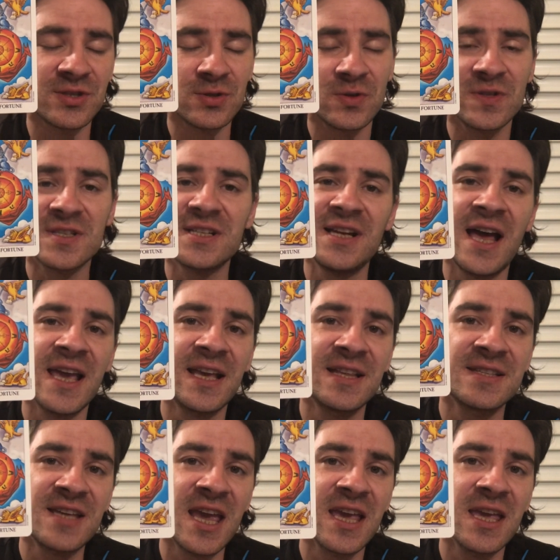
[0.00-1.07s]
So it's like
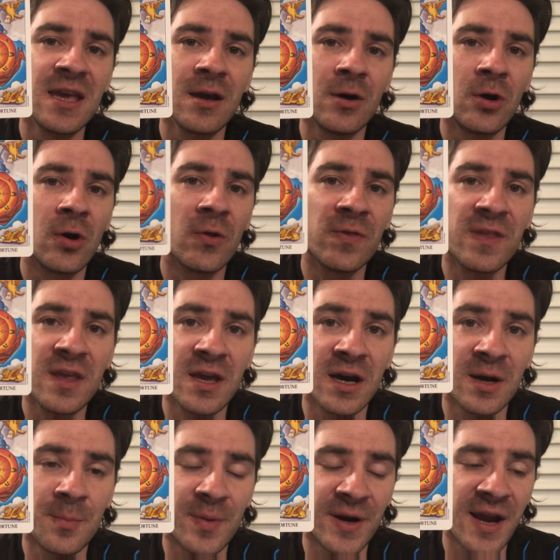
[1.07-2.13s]
taking on the
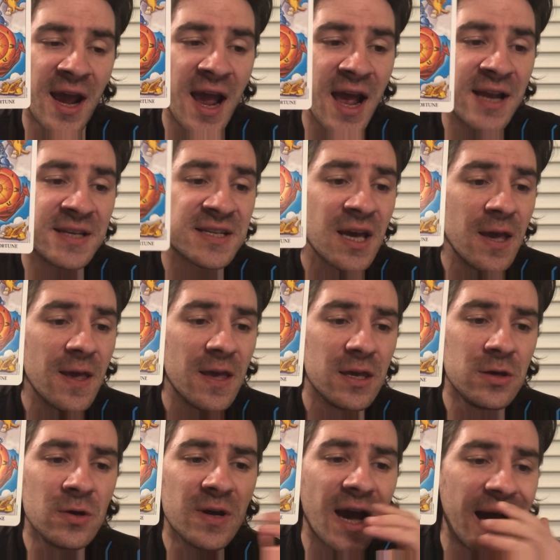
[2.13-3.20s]
upper hand.
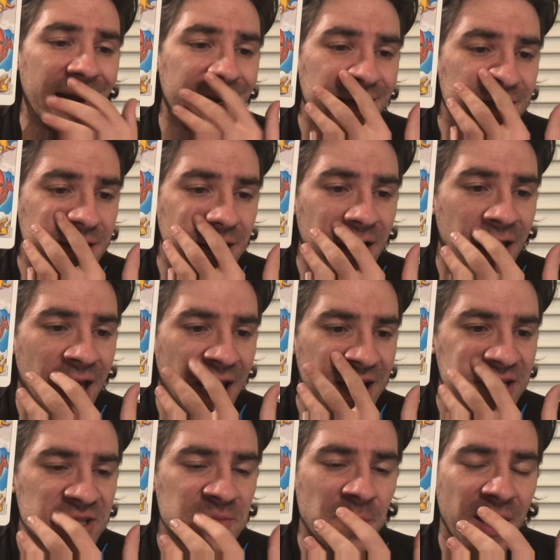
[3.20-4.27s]
You can uh,
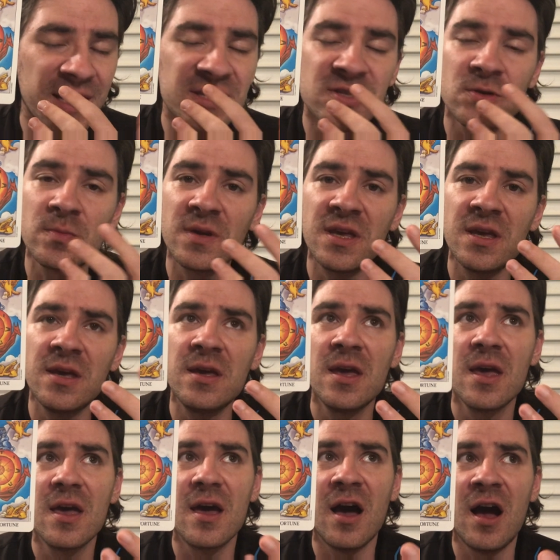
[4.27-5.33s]
expect to be
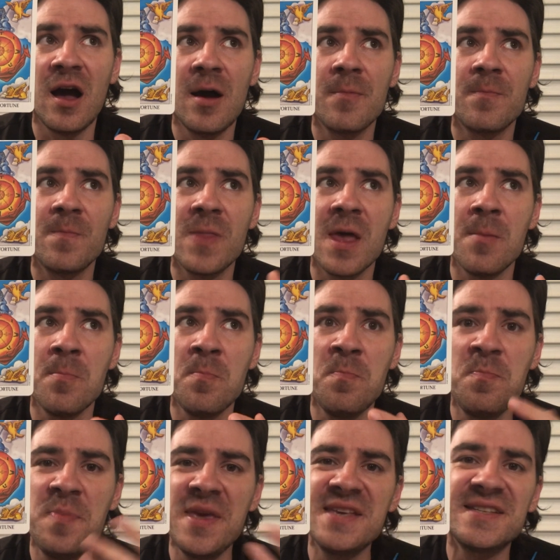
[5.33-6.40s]
uh,
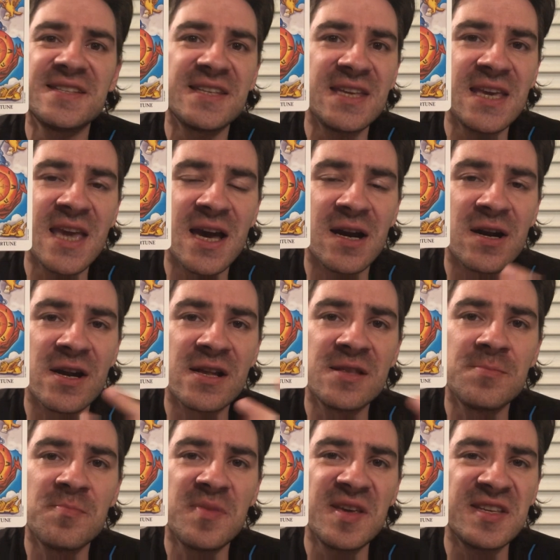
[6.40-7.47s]
busier
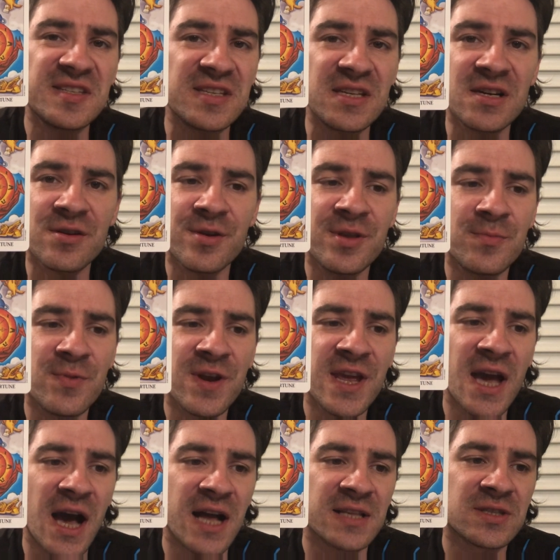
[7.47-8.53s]
and busier in
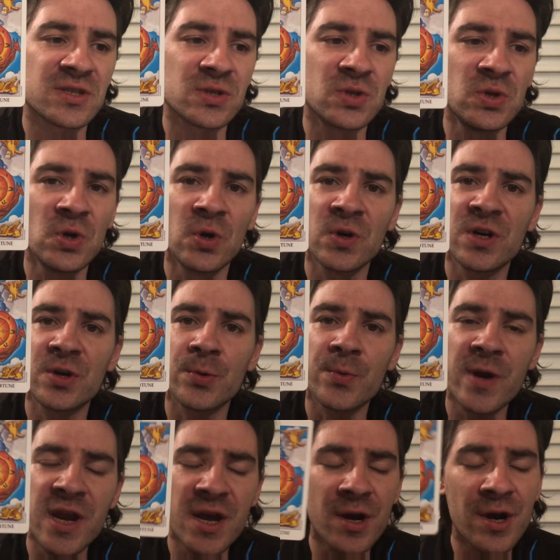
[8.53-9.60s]
regards to your
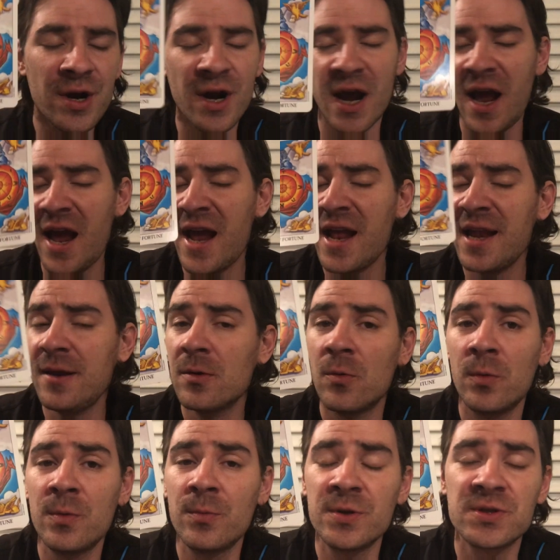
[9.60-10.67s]
career and
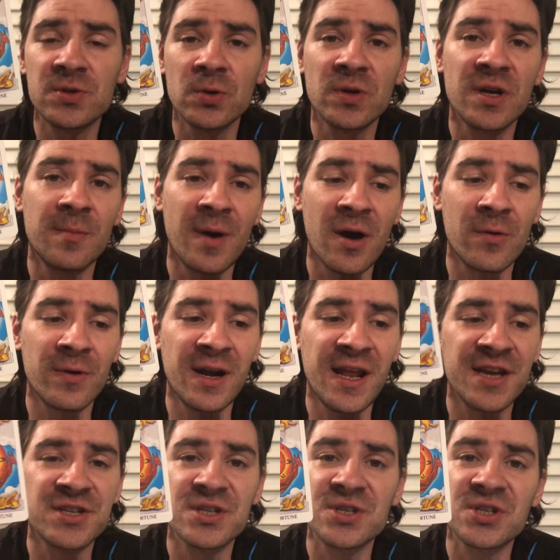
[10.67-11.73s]
when we talk about
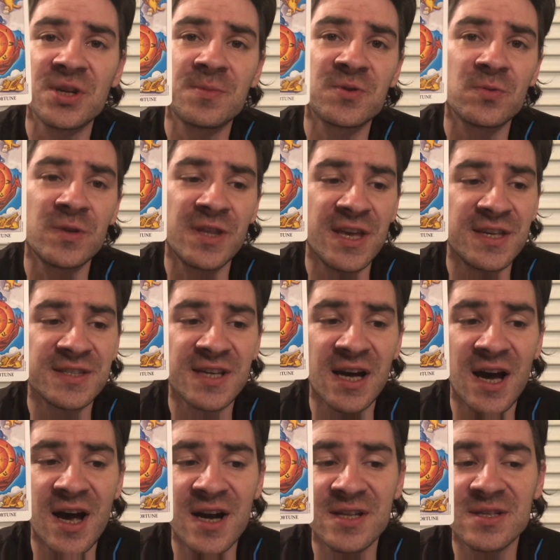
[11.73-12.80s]
relationships with these
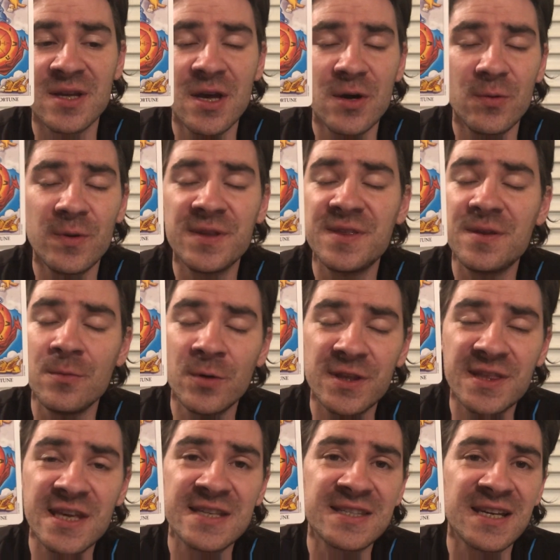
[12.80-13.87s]
cards with
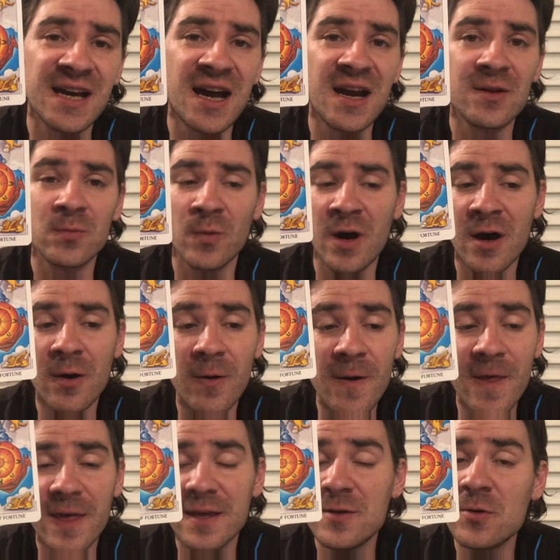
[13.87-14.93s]
with this card well
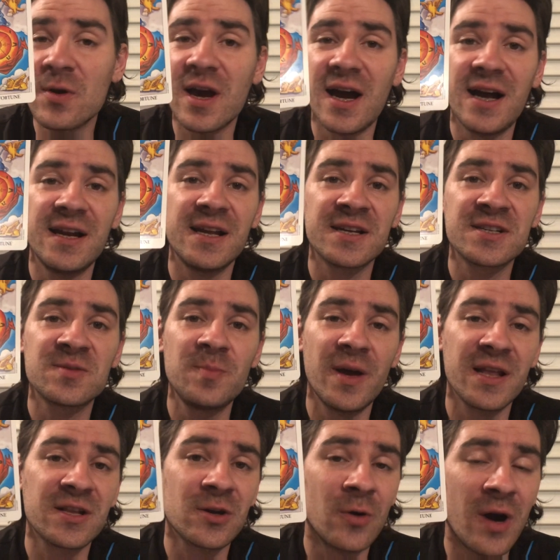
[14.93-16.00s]
you can
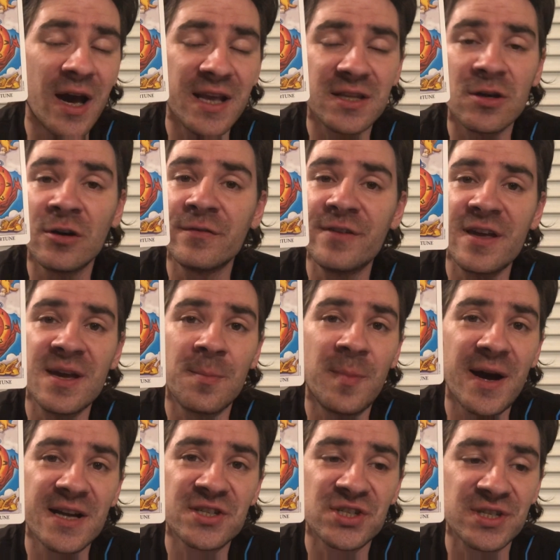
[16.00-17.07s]
expect quite of a
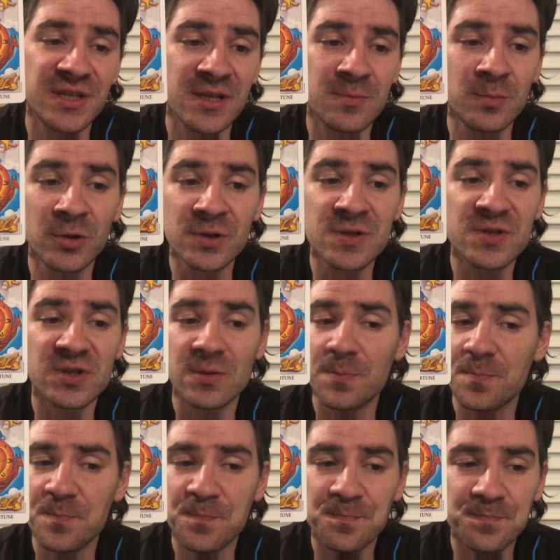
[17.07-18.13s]
passionate month
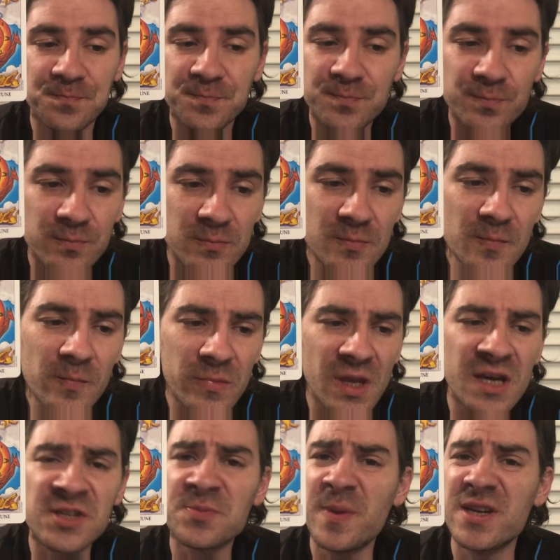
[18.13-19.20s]

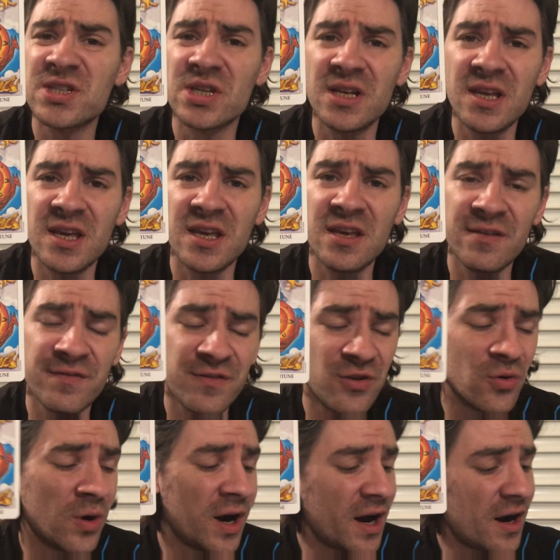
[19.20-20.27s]
especially if
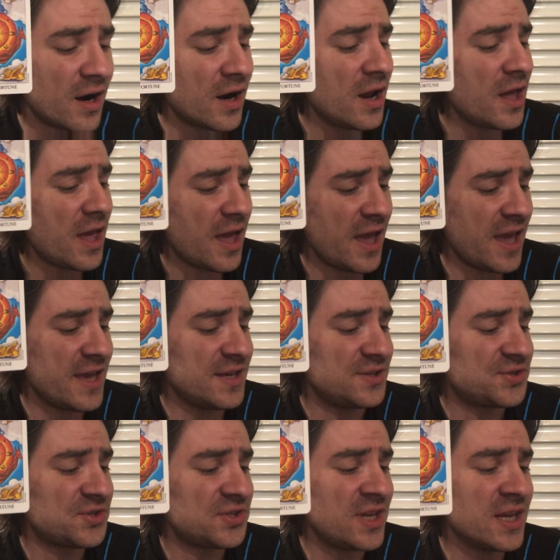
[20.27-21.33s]
you are a
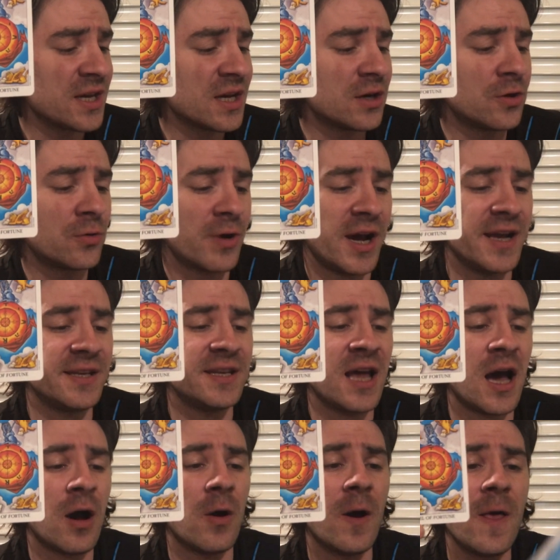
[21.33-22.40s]
single right
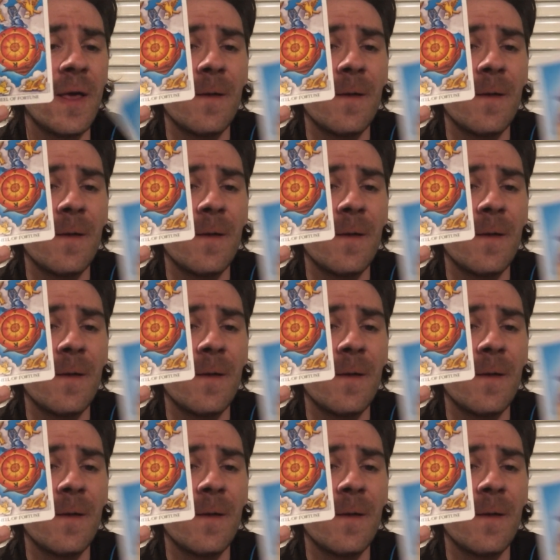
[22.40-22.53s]
now.